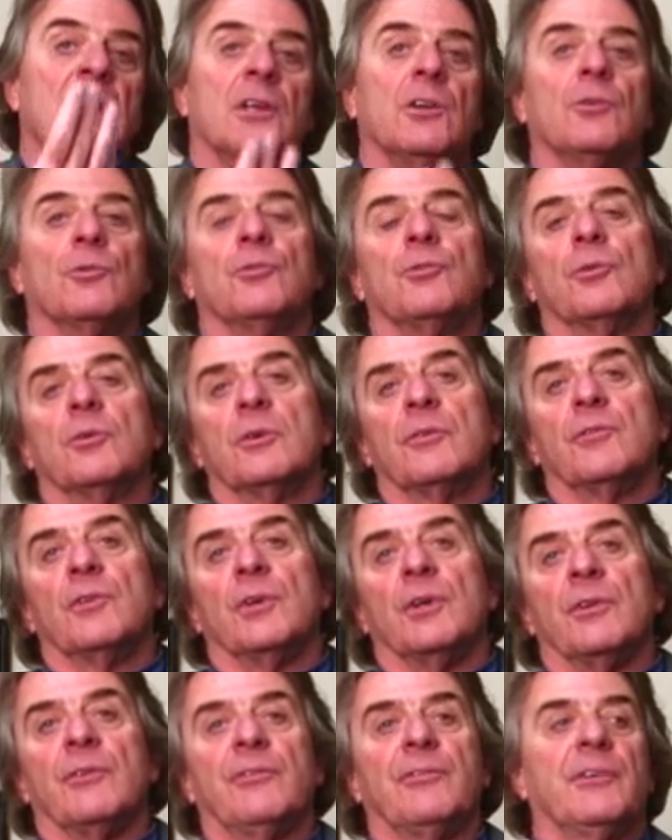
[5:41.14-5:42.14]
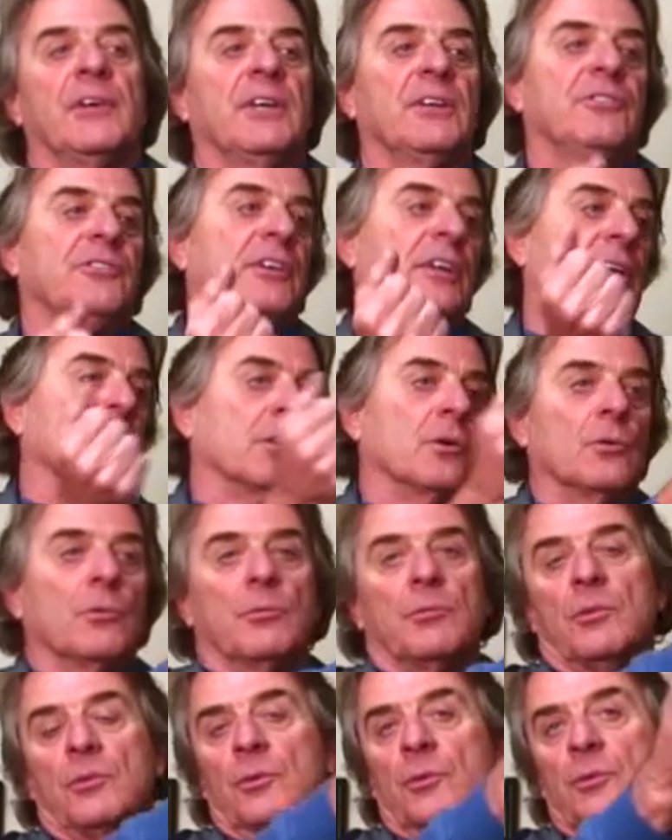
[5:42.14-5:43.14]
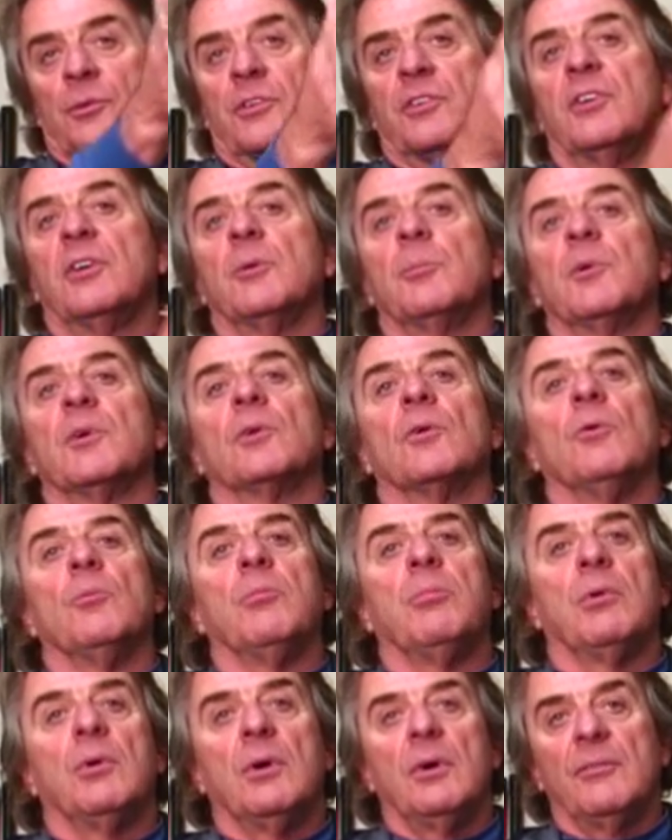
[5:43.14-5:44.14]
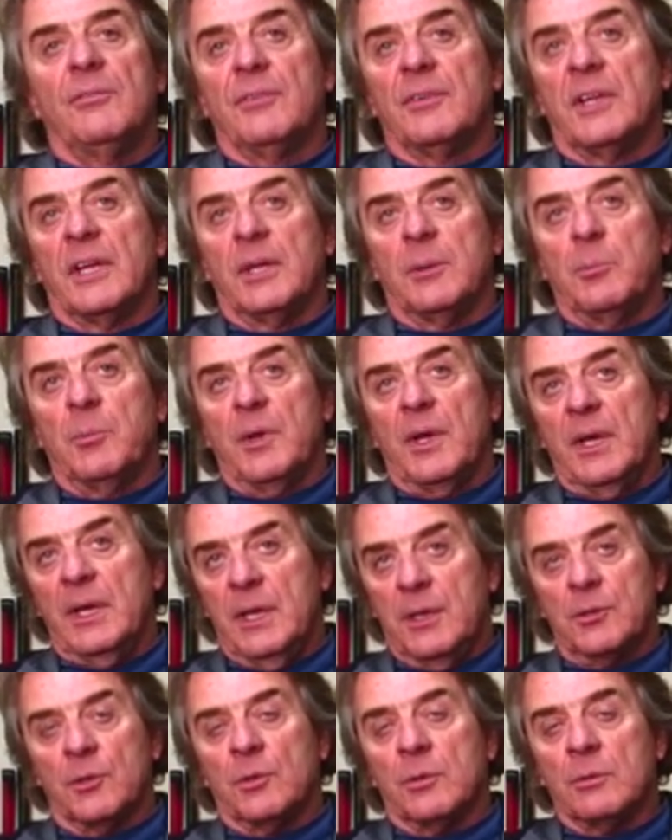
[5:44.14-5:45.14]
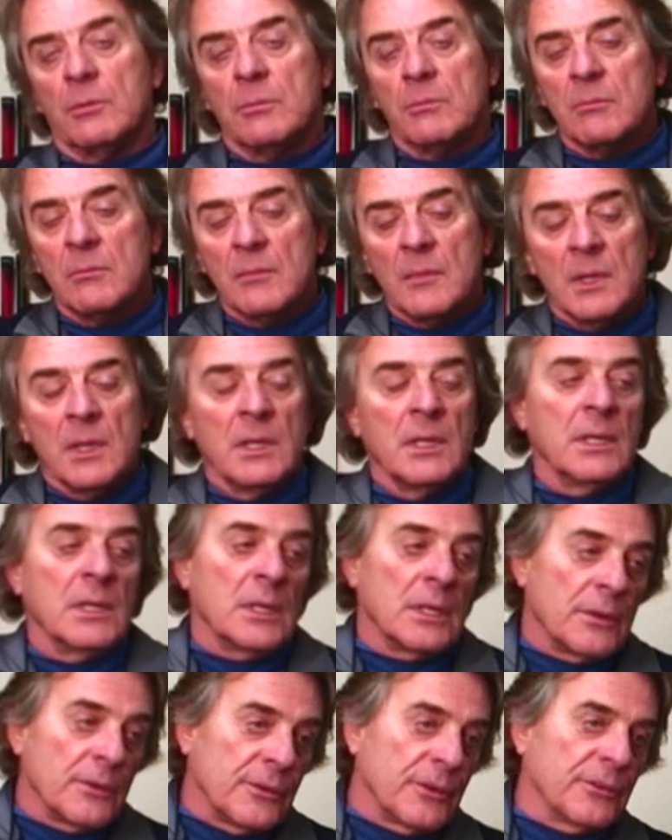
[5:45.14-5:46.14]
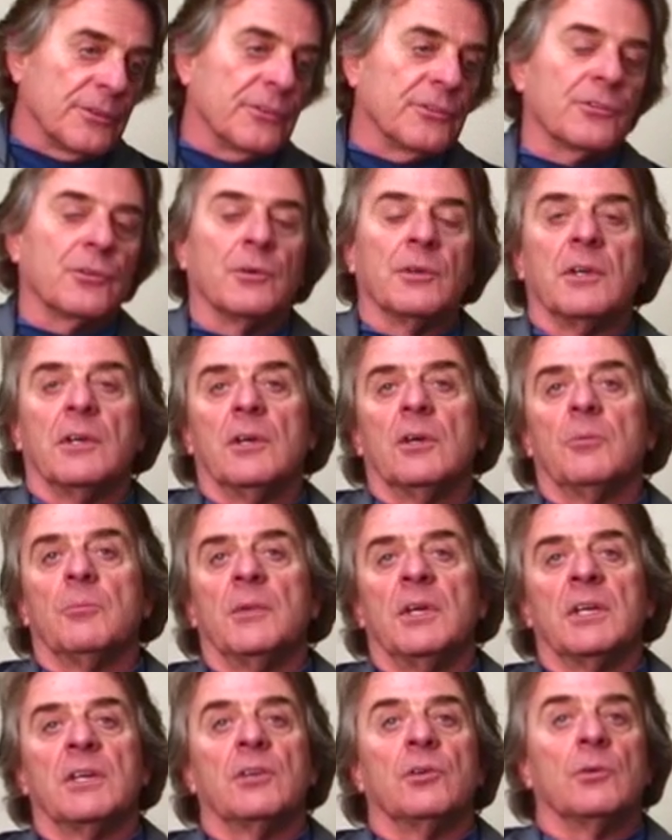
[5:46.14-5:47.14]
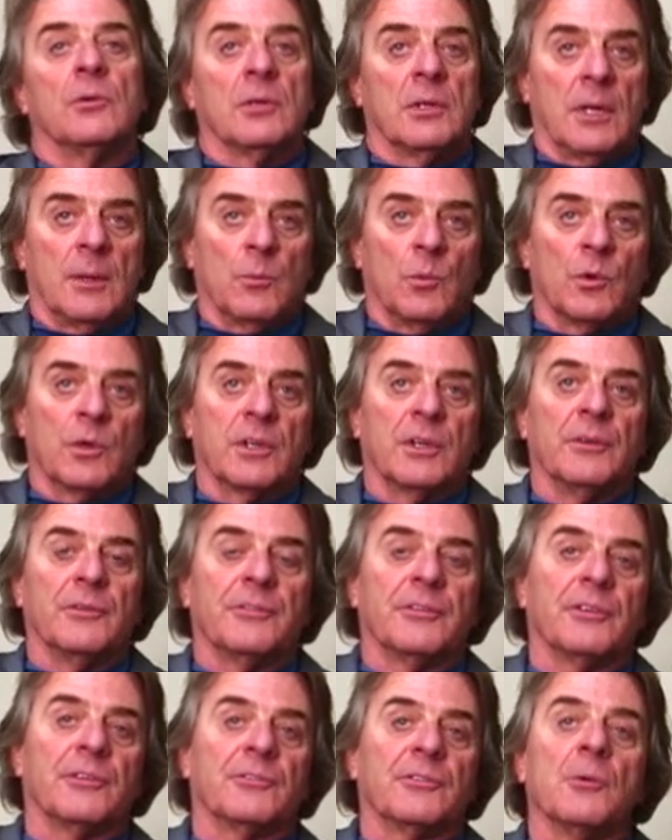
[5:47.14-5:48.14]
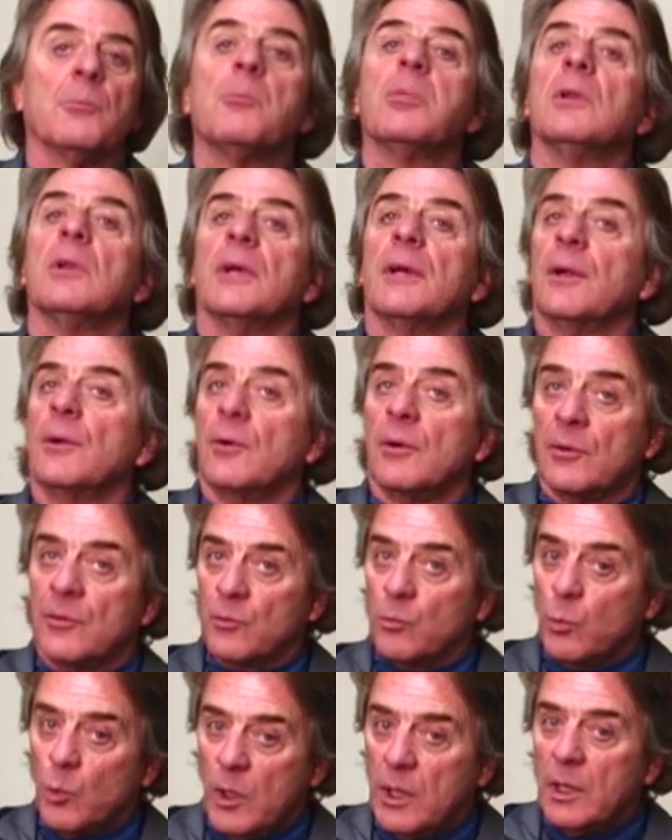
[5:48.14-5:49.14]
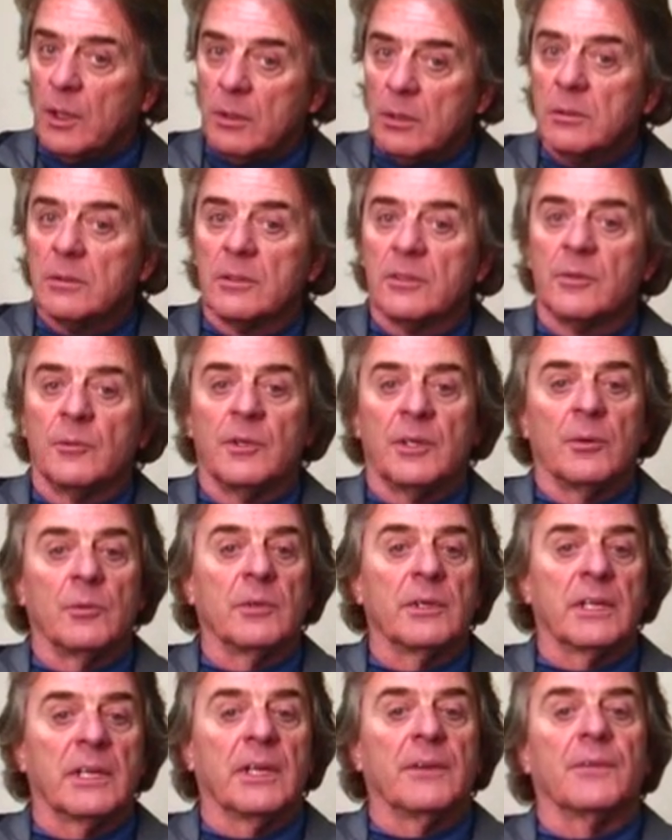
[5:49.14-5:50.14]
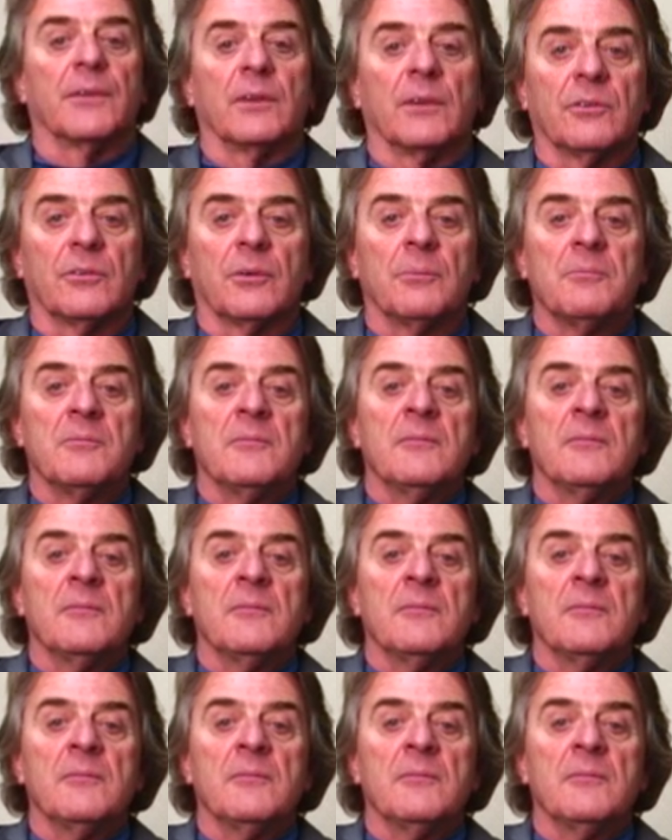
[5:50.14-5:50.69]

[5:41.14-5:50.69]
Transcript: your delivery of the face angle, your typical ball flight pattern, this is going to help make you a lot more consistent player as well, to be able to get this.